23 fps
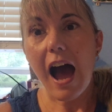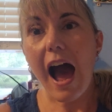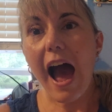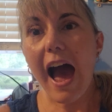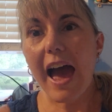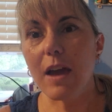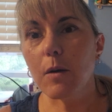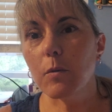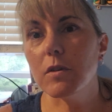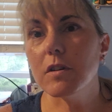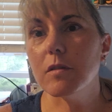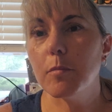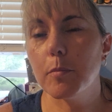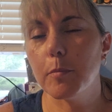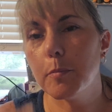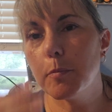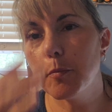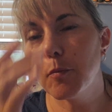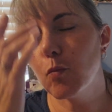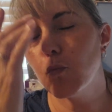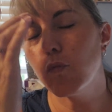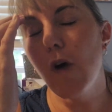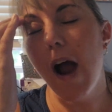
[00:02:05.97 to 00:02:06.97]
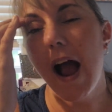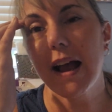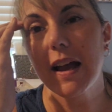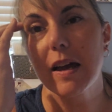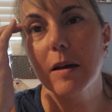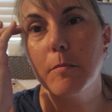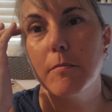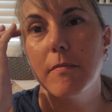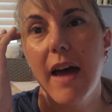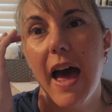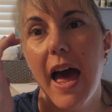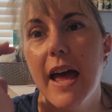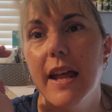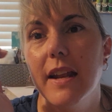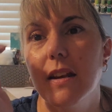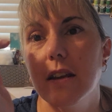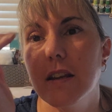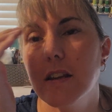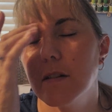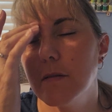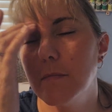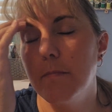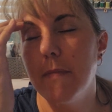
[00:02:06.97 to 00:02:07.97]
I would
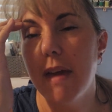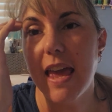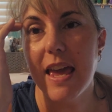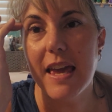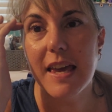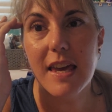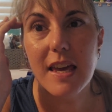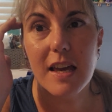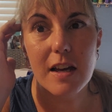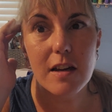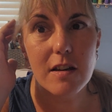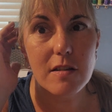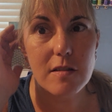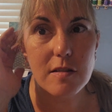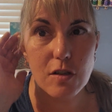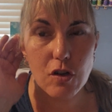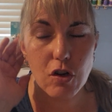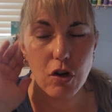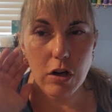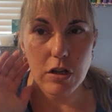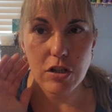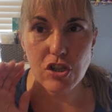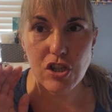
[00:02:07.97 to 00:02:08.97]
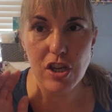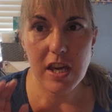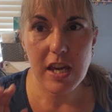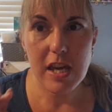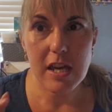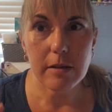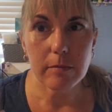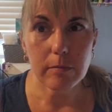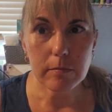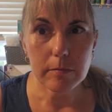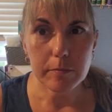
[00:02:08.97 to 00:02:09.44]
recommend making a scrunchie